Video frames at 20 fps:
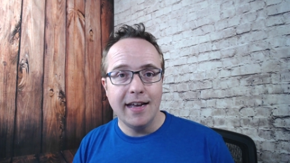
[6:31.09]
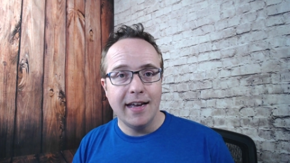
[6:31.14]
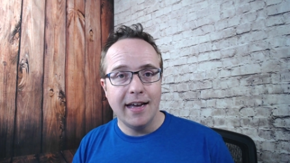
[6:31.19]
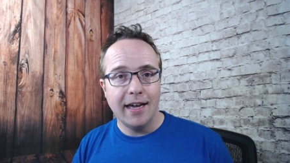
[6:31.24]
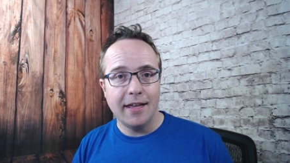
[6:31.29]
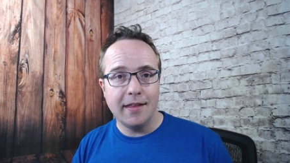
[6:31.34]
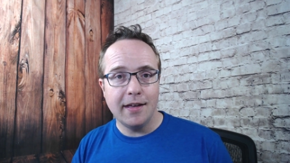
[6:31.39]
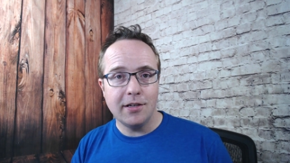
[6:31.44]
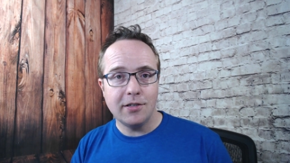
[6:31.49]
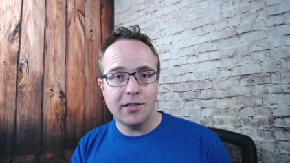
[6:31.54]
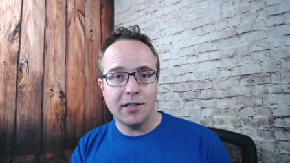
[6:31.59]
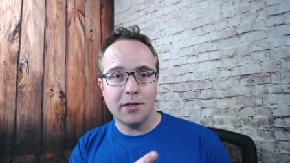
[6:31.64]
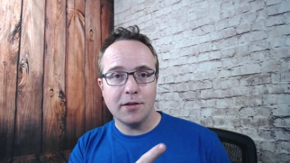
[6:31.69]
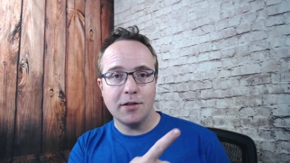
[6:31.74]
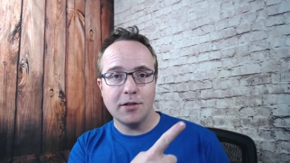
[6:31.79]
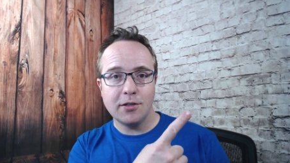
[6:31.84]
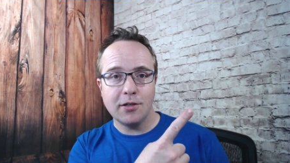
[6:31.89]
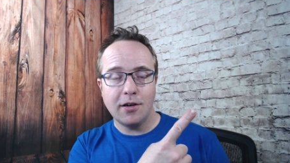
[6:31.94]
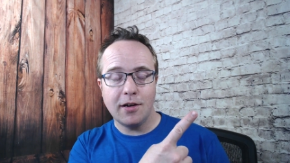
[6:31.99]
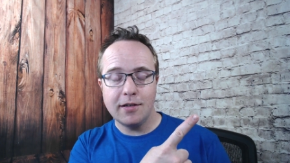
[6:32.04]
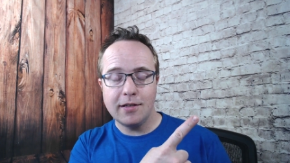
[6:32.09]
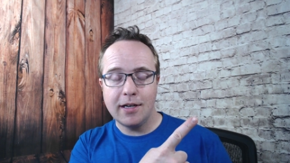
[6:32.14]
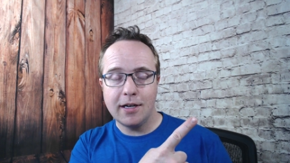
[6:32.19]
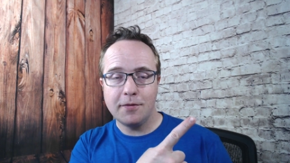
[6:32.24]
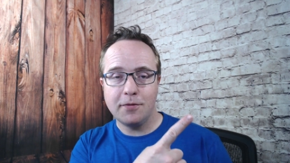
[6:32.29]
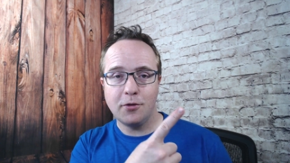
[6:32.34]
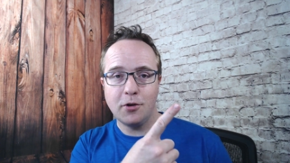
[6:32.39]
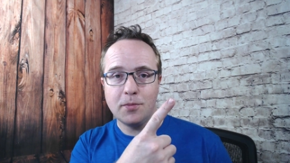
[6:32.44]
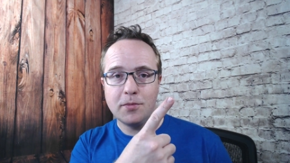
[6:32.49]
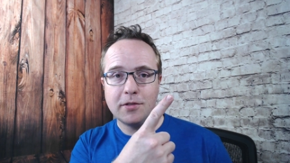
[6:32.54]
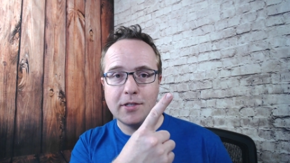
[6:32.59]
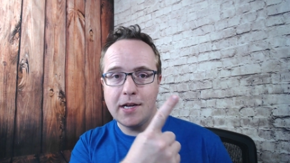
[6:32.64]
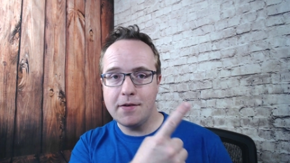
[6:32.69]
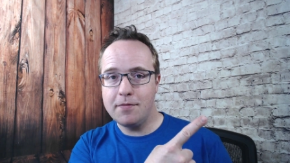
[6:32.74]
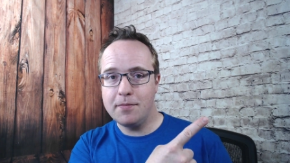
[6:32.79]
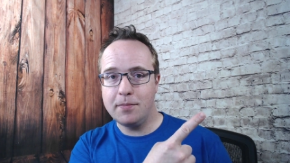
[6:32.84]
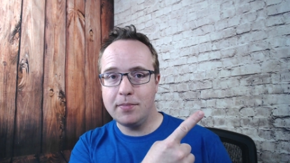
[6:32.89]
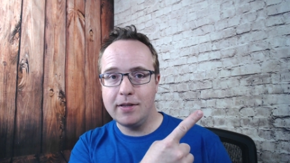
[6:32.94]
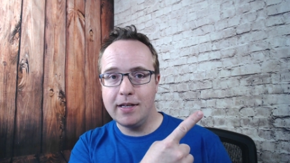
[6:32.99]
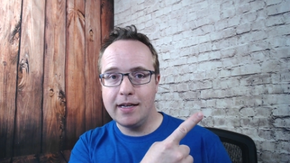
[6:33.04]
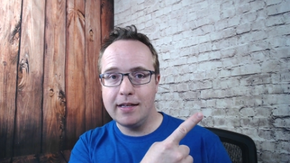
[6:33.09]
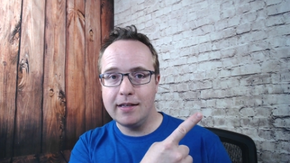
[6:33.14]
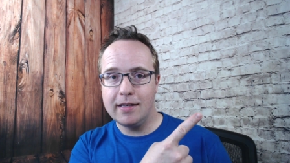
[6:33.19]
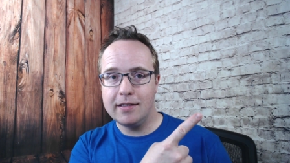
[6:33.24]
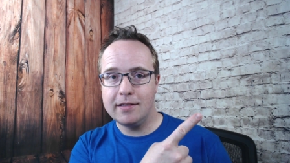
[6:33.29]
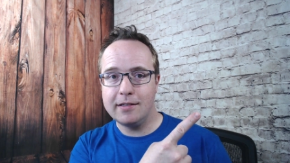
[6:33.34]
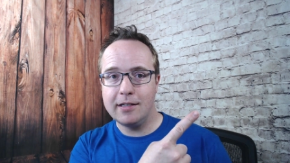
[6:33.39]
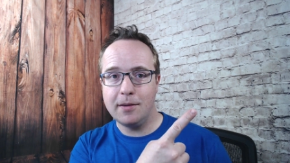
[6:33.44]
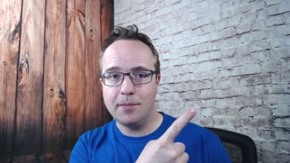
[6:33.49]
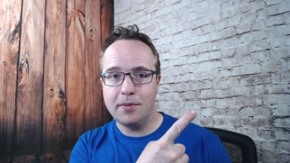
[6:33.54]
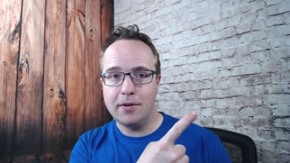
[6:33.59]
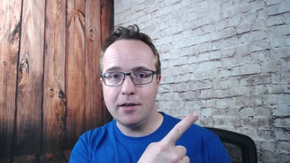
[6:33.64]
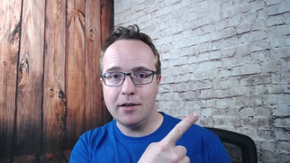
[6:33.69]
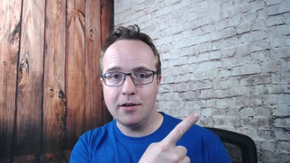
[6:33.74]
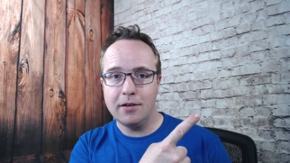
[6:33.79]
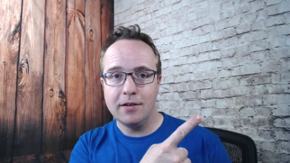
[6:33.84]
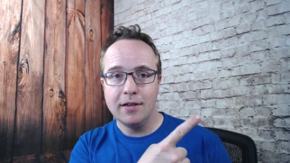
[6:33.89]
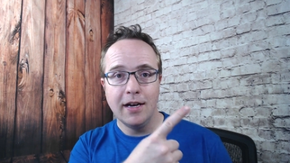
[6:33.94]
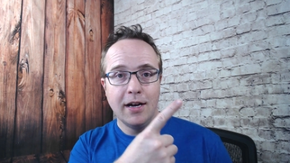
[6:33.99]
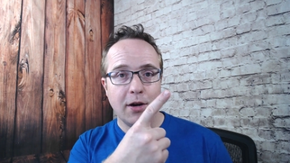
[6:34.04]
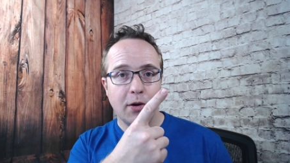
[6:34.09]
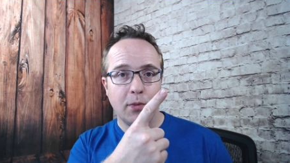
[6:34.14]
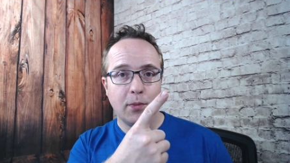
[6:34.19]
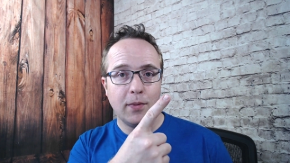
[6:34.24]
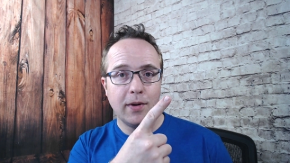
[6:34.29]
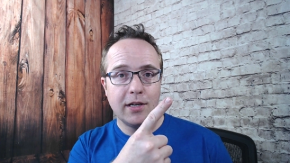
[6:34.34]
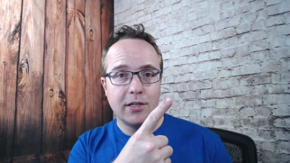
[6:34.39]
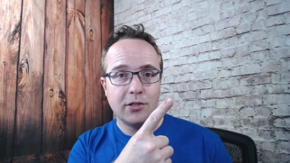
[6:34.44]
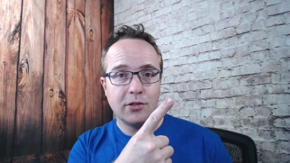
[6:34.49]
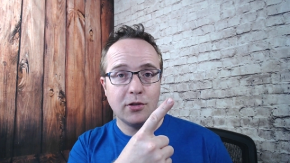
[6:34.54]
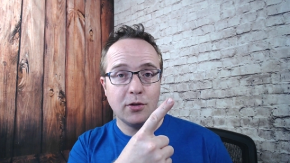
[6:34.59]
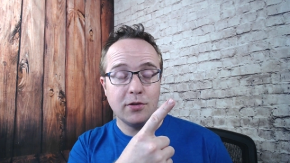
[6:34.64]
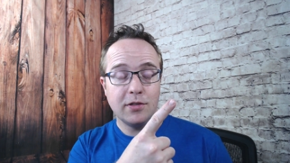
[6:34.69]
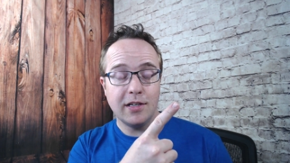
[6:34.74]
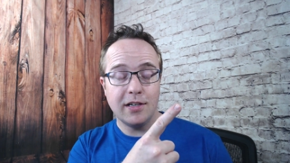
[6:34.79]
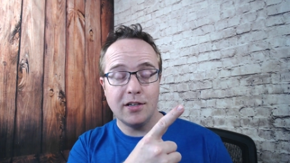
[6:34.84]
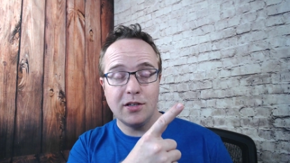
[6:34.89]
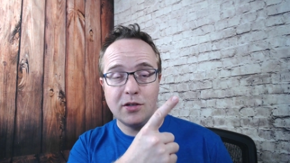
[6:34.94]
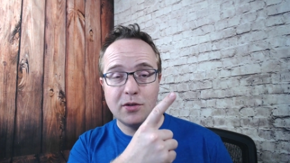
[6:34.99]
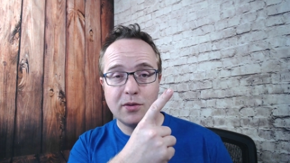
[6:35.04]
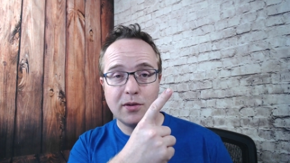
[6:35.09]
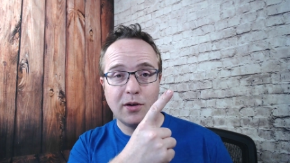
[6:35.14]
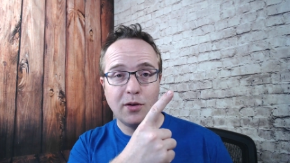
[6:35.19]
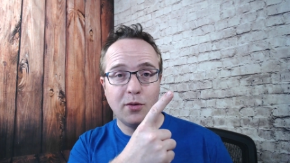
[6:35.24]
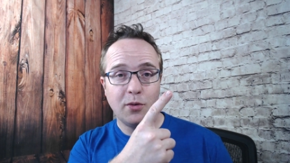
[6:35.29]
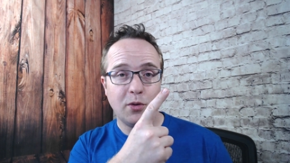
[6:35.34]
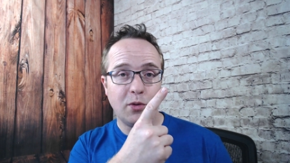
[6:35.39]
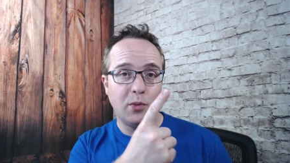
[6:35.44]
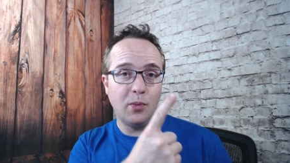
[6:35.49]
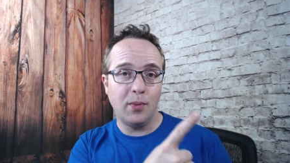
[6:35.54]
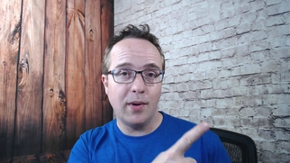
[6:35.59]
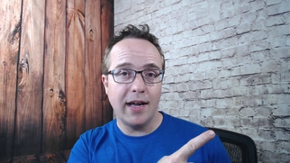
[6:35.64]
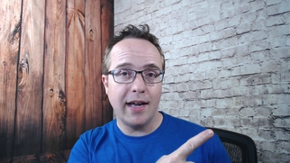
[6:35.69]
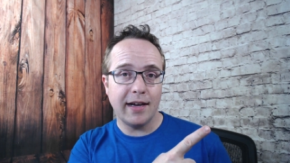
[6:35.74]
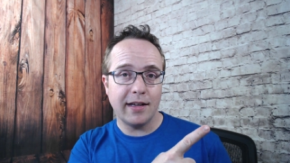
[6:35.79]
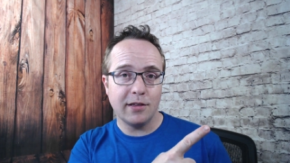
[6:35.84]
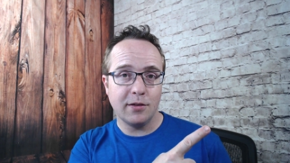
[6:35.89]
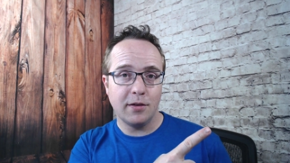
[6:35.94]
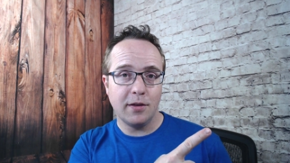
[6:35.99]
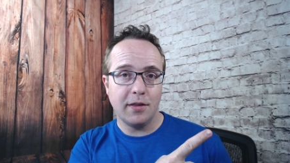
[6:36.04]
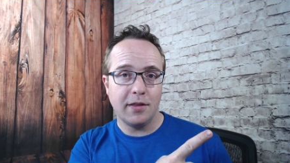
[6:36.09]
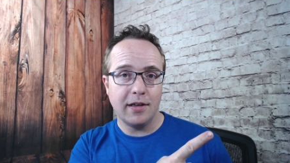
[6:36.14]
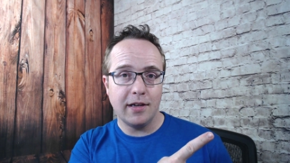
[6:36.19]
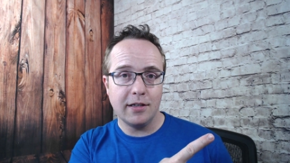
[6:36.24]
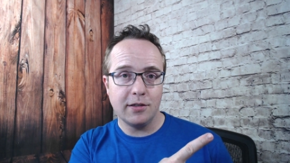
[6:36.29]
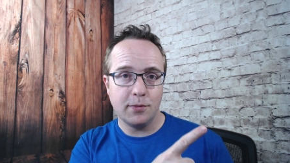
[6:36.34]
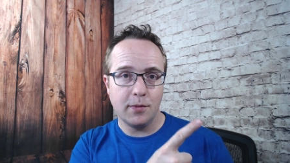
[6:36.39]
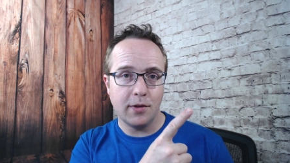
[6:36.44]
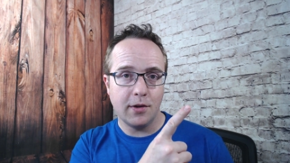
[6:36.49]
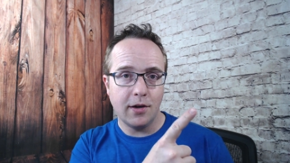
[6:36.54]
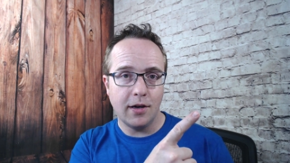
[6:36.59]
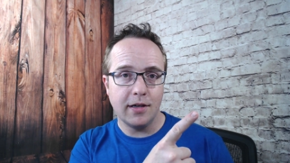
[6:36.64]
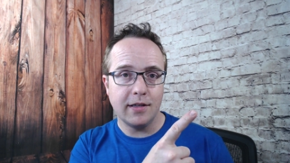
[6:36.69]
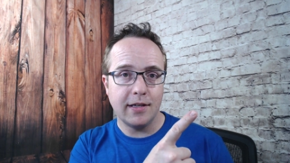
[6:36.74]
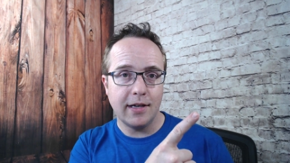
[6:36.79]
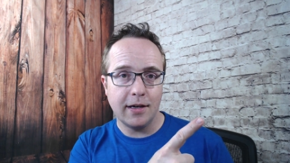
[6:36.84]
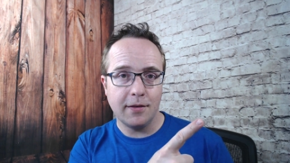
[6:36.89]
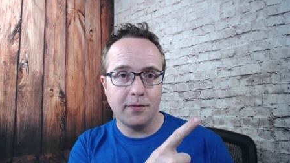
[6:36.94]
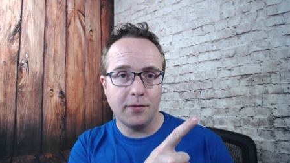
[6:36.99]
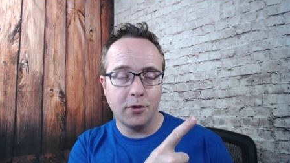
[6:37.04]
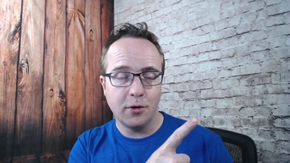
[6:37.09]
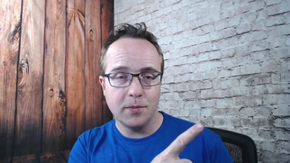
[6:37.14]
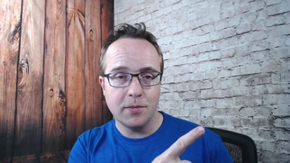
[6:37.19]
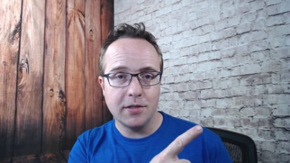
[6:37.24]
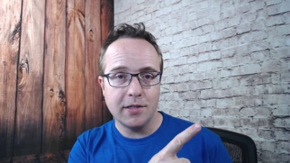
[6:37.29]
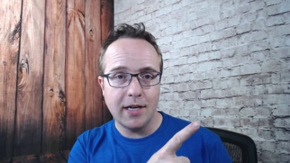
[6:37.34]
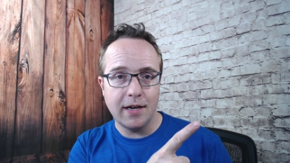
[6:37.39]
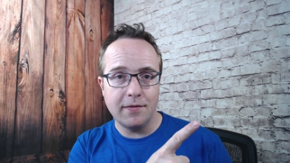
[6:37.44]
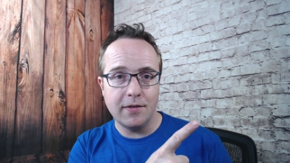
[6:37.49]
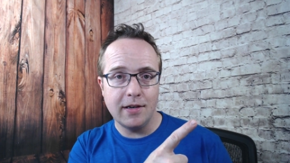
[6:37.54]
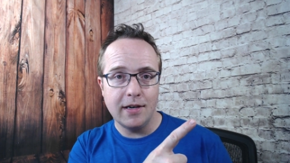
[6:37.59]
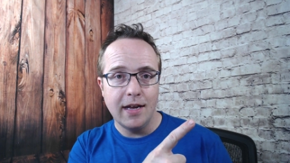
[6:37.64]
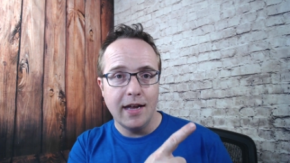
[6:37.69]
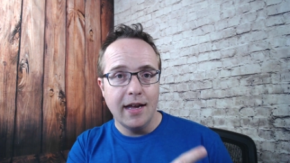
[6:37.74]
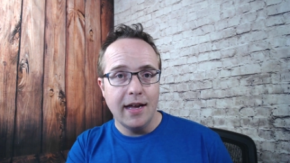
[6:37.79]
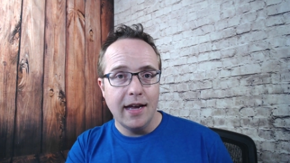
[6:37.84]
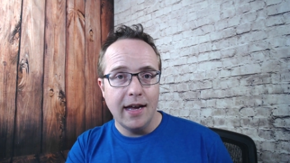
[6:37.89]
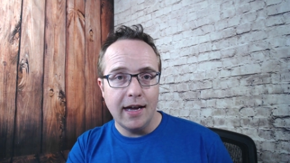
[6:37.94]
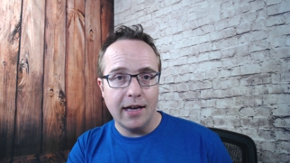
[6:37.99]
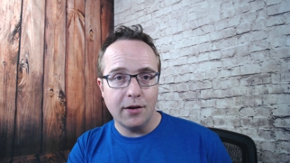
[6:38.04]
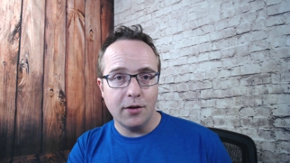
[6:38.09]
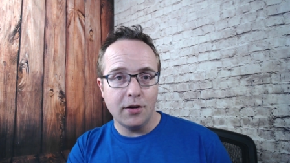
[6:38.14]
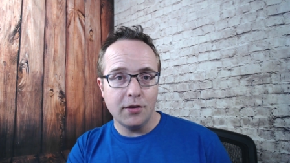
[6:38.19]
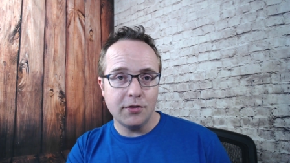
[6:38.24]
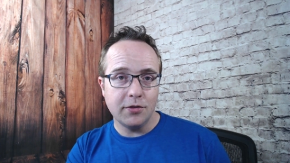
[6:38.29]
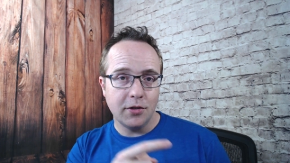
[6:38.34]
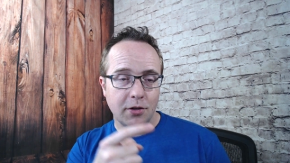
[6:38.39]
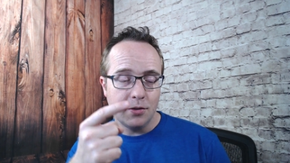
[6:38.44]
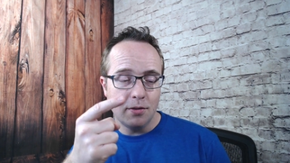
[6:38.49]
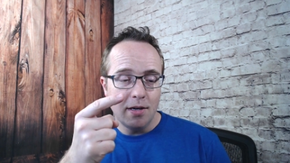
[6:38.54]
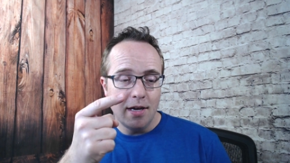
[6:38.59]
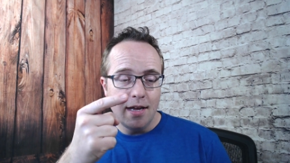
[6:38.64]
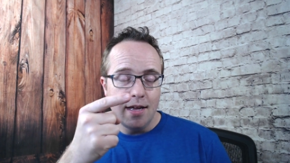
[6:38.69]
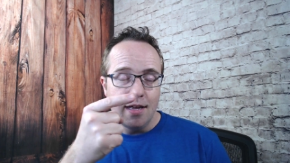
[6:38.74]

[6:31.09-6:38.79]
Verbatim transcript: And then check out this Contact Form seven playlist up here, which shows you how to do a whole whack load of things with Contact Form seven. And also,